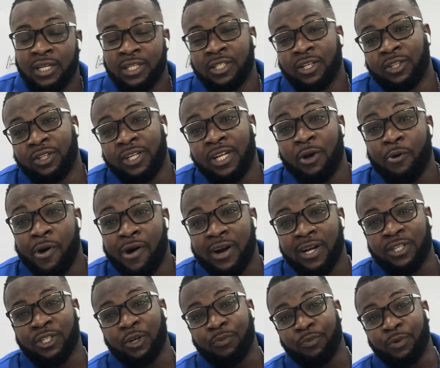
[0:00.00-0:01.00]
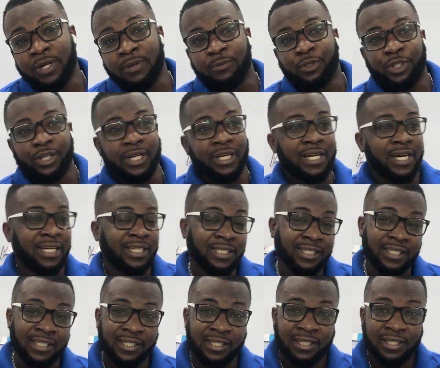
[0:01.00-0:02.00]
So today we're at Supreme
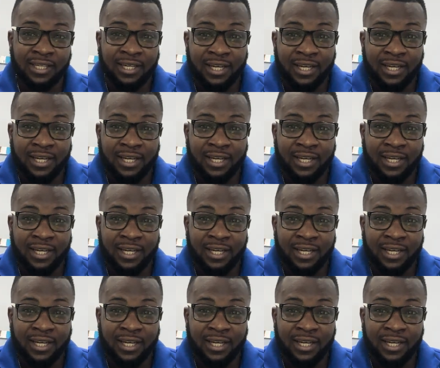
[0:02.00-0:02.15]
Traders.